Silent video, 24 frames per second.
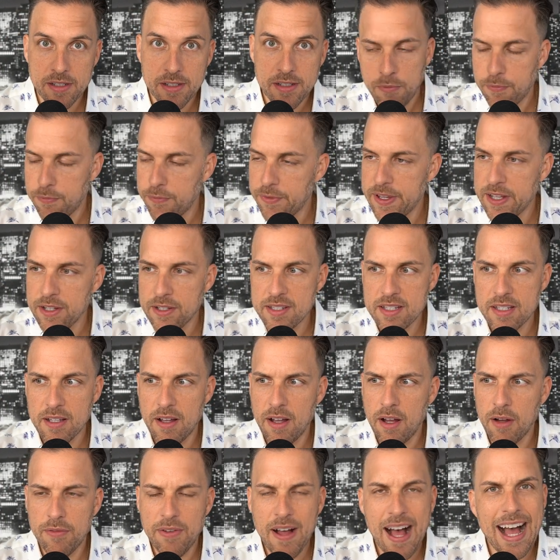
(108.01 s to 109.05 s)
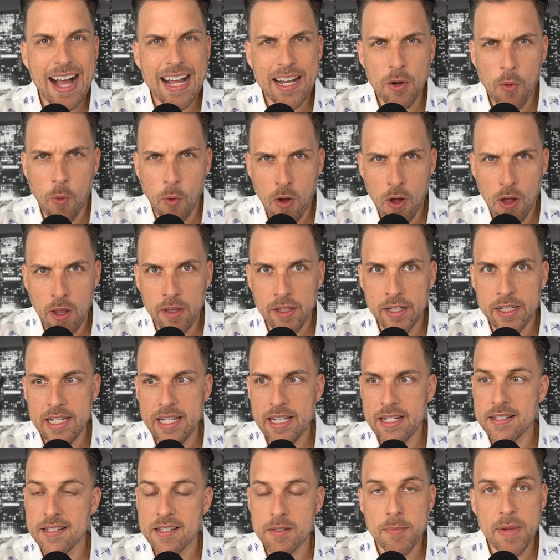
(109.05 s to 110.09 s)
Feels of high
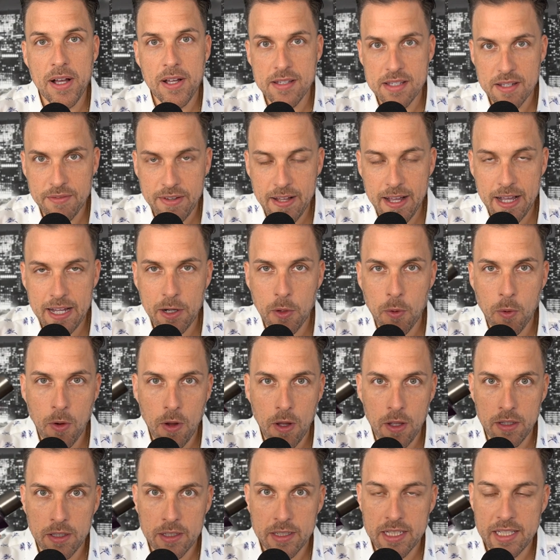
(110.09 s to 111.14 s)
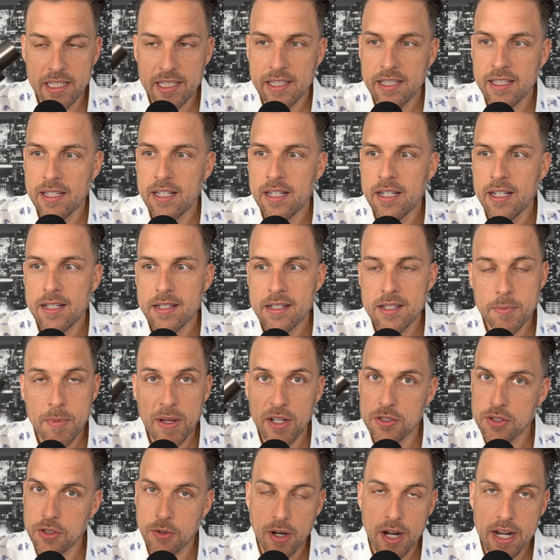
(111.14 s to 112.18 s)
quality, smells of high quality,
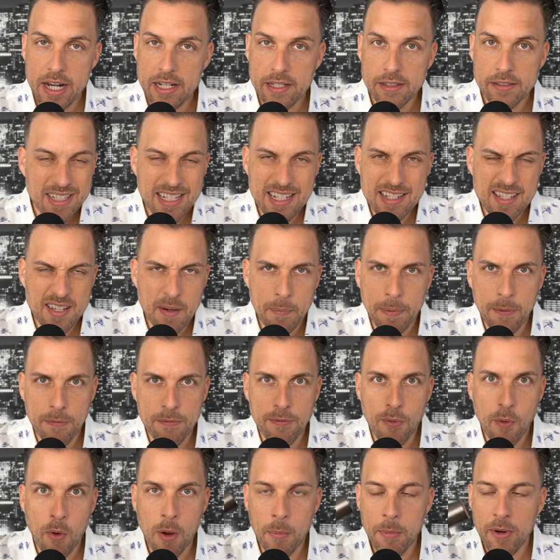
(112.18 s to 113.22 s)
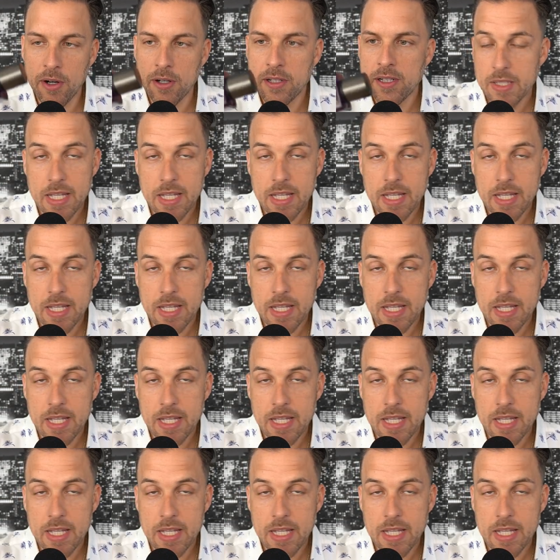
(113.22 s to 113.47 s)
smells great, decent performer.